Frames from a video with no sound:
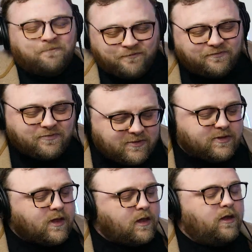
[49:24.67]
We got
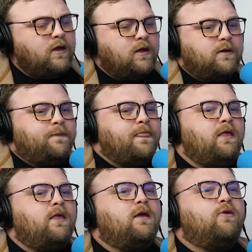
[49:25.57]
someone, all
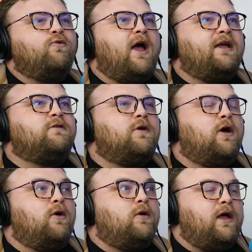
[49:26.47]
that stuff. Yeah. Right.
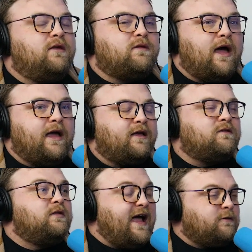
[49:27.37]
So I
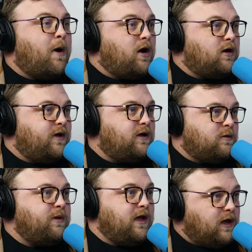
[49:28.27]
guess that's part of
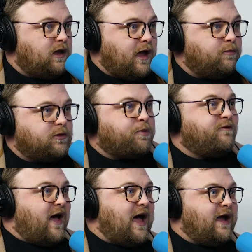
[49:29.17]
it, to be able to
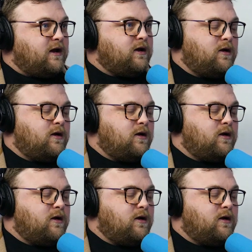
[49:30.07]
provide.